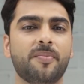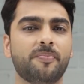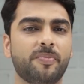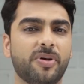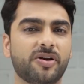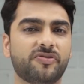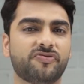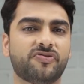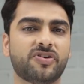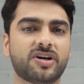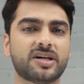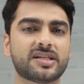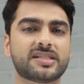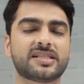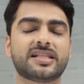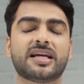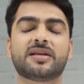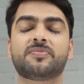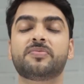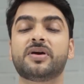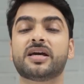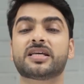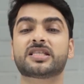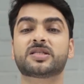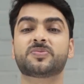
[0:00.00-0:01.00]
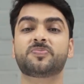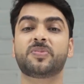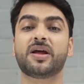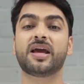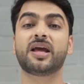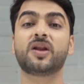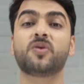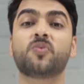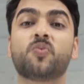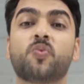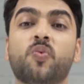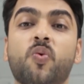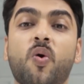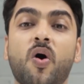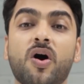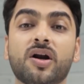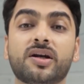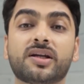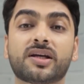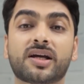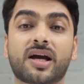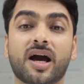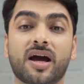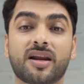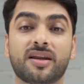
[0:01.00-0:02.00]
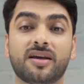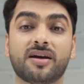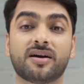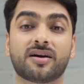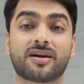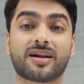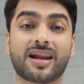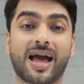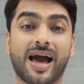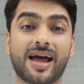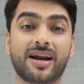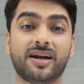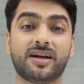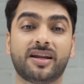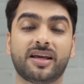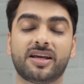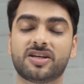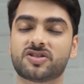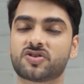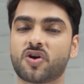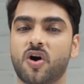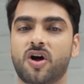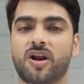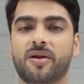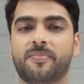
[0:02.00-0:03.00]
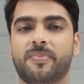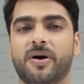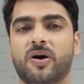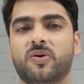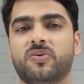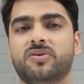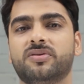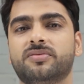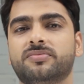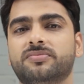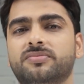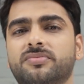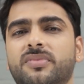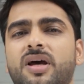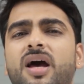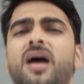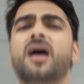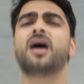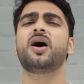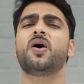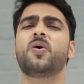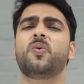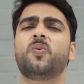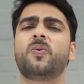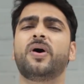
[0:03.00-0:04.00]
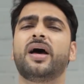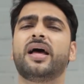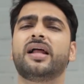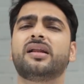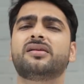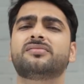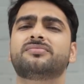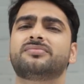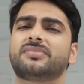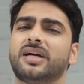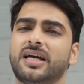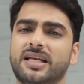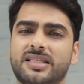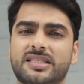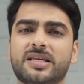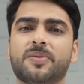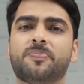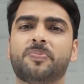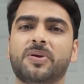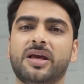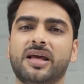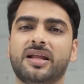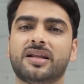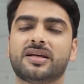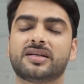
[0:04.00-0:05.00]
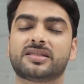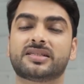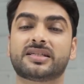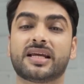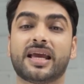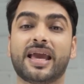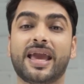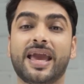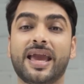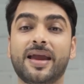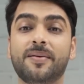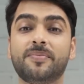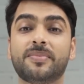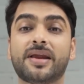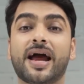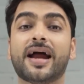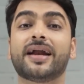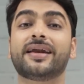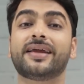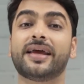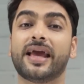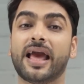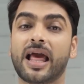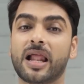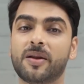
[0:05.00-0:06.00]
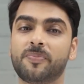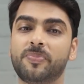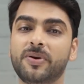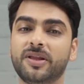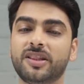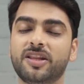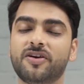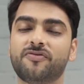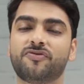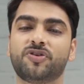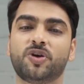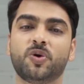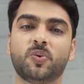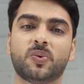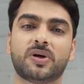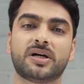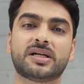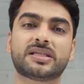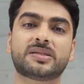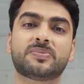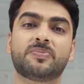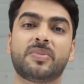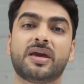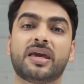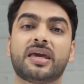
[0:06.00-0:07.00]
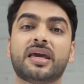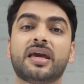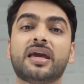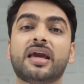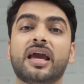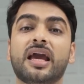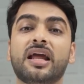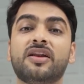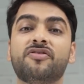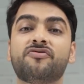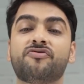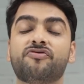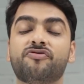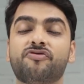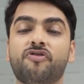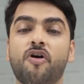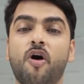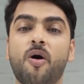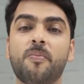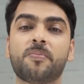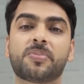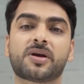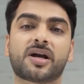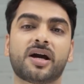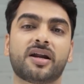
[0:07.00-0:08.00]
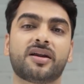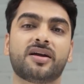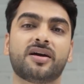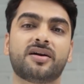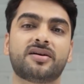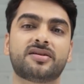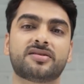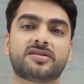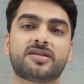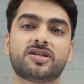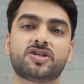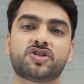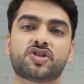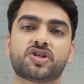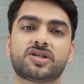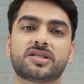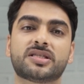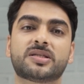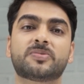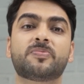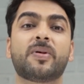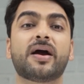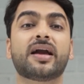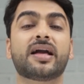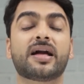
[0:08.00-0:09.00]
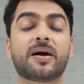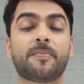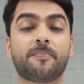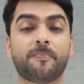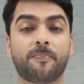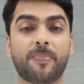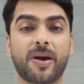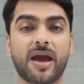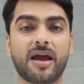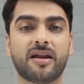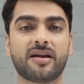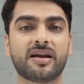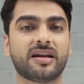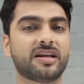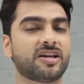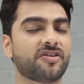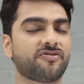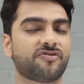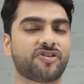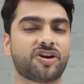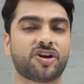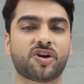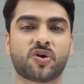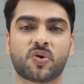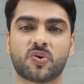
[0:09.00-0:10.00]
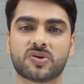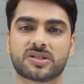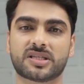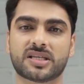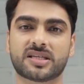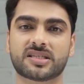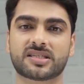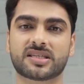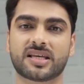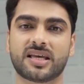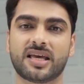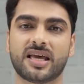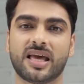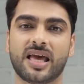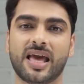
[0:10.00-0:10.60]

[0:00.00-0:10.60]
But first, let me explain what Career Clarity is all about. Well, it's a playlist aimed at helping the viewers making informed career decisions by comparing different courses.